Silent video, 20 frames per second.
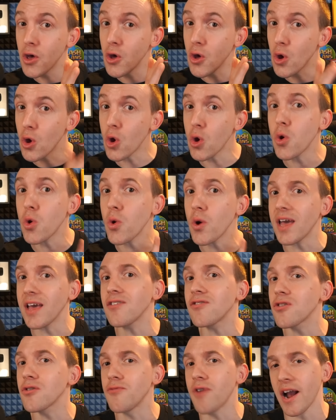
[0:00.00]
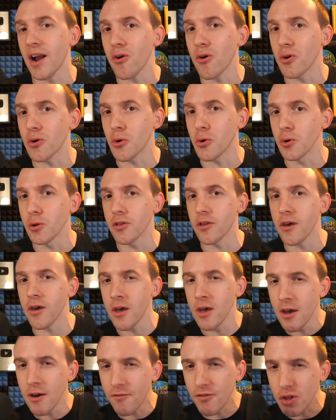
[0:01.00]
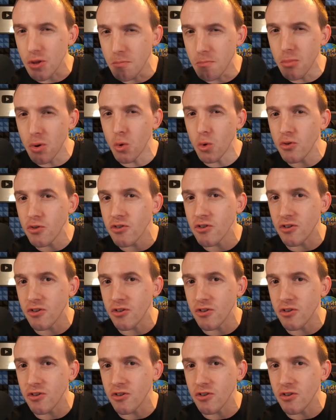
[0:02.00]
who is the record holder for the most